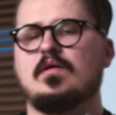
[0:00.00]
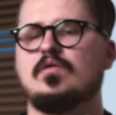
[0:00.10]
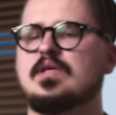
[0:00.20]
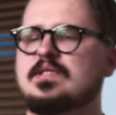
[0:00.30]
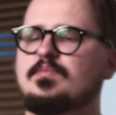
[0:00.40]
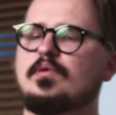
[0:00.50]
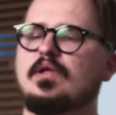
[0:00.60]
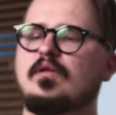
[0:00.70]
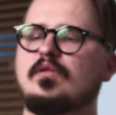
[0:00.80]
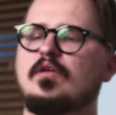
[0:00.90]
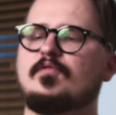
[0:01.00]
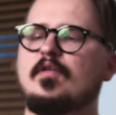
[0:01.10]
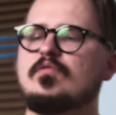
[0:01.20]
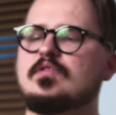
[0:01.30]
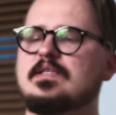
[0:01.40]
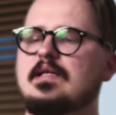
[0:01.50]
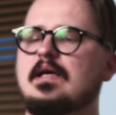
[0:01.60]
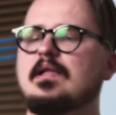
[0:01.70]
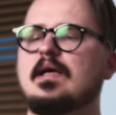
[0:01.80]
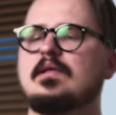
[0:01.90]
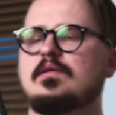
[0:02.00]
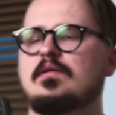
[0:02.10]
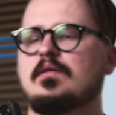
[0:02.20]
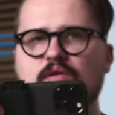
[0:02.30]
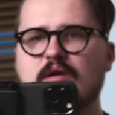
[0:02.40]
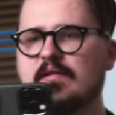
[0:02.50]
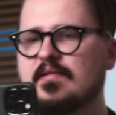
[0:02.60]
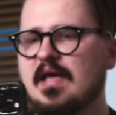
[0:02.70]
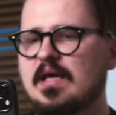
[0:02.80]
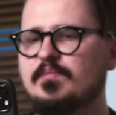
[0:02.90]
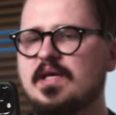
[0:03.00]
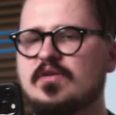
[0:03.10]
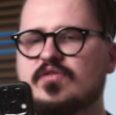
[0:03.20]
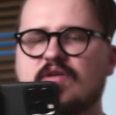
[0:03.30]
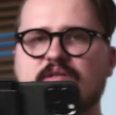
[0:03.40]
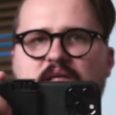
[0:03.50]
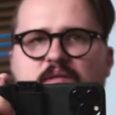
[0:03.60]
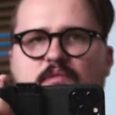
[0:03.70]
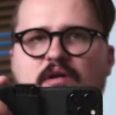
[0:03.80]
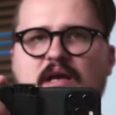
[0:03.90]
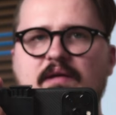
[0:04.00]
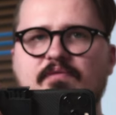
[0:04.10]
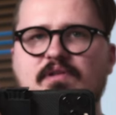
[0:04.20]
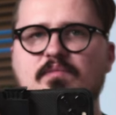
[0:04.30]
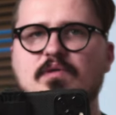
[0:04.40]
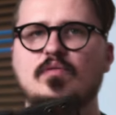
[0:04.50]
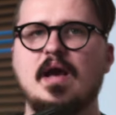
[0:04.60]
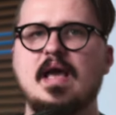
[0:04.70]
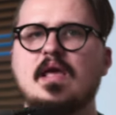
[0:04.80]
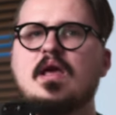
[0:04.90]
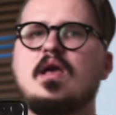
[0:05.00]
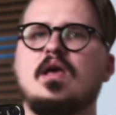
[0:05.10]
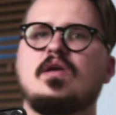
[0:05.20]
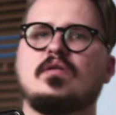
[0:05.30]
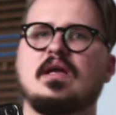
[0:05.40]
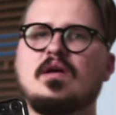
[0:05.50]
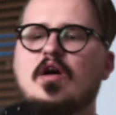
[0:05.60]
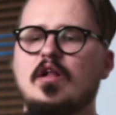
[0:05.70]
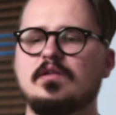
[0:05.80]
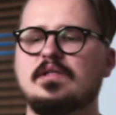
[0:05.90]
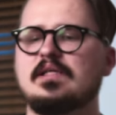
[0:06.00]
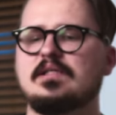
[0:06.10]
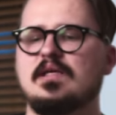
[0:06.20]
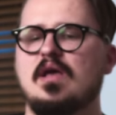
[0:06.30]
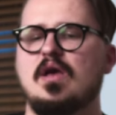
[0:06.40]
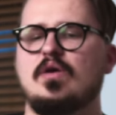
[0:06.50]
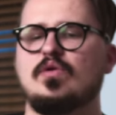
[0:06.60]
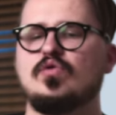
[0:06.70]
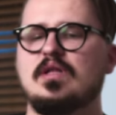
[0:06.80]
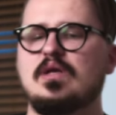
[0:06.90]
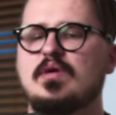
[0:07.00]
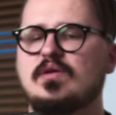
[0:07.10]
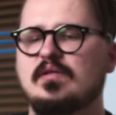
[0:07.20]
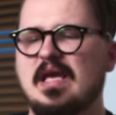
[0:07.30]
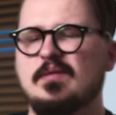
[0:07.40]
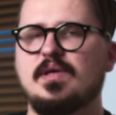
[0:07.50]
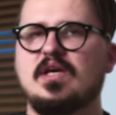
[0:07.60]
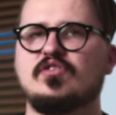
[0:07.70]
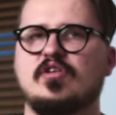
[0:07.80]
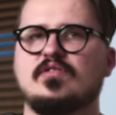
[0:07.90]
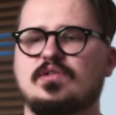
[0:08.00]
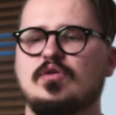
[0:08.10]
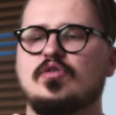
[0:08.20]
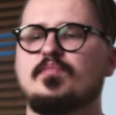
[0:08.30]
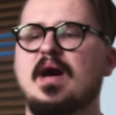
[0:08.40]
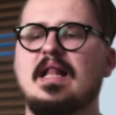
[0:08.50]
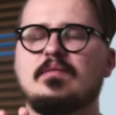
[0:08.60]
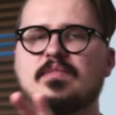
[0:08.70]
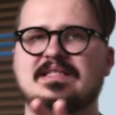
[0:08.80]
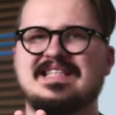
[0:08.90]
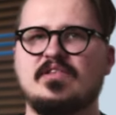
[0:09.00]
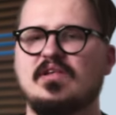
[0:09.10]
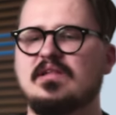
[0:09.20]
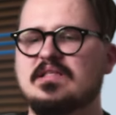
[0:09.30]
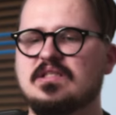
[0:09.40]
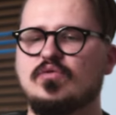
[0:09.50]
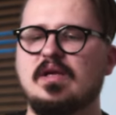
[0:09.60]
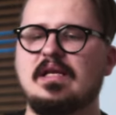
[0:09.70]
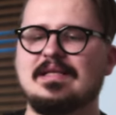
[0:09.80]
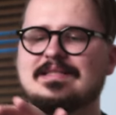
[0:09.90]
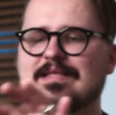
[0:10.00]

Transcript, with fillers: You just put it on your phone just like that. You can take pictures in a more comfortable way. You can hold it. Usually when you take pictures, your palm is touching the screen and